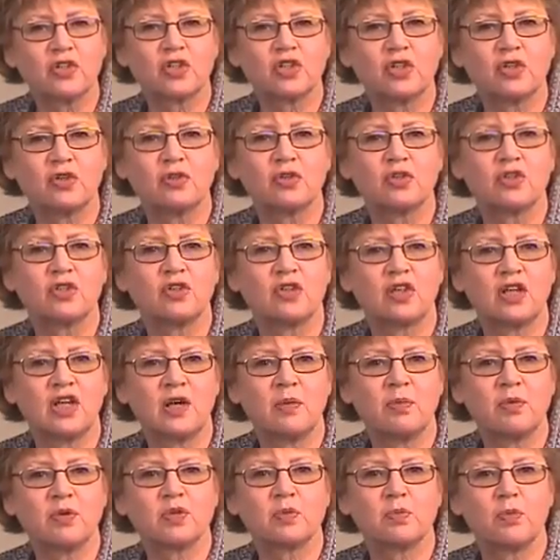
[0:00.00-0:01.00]
for the student to
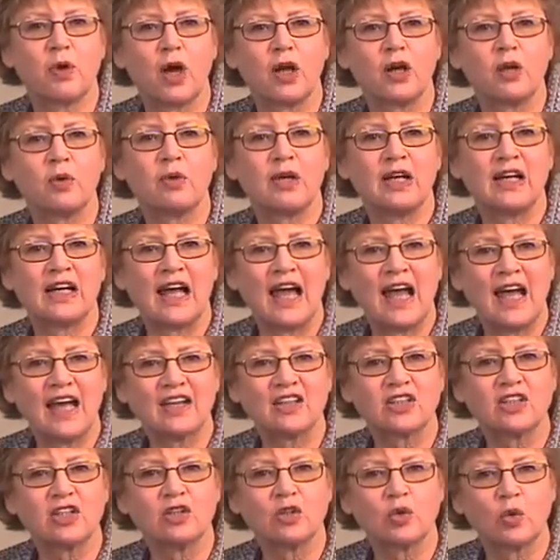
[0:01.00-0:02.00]
keep his body
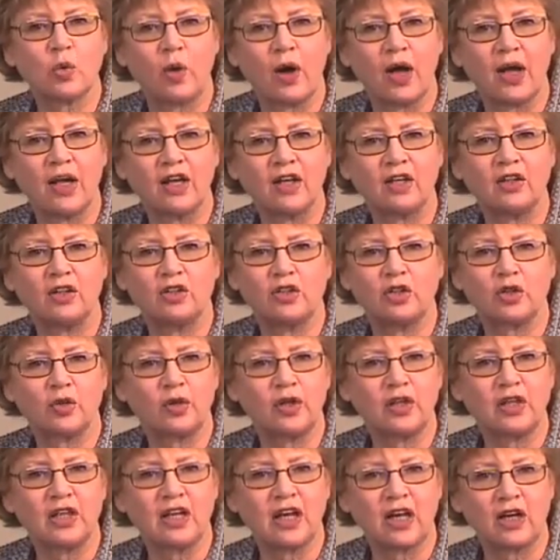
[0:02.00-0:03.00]
relaxed and
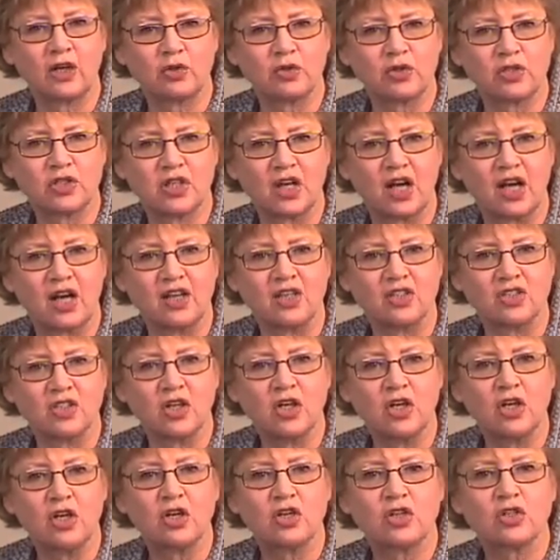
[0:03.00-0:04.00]
quiet during the
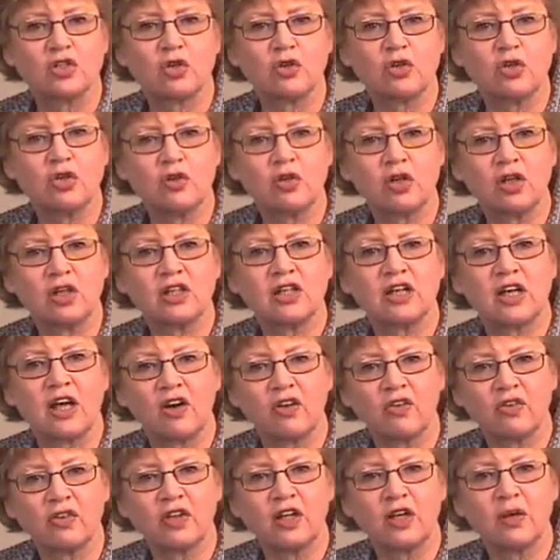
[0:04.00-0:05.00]
exercise so you
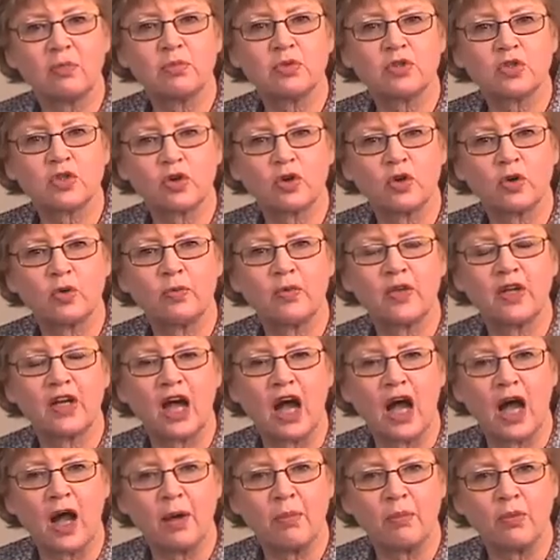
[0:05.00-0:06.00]
can carefully
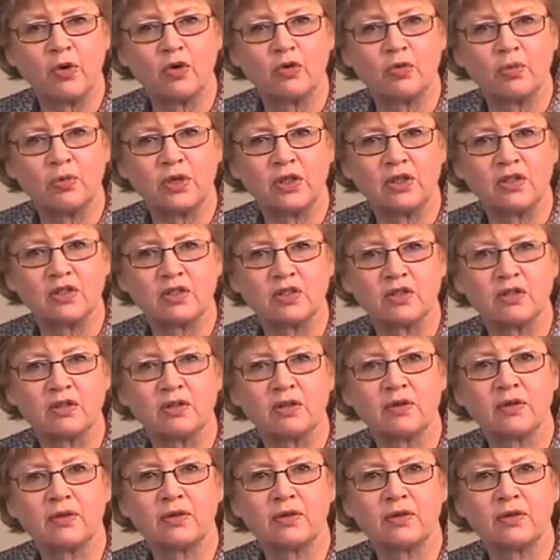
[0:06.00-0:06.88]
observe the eye movements.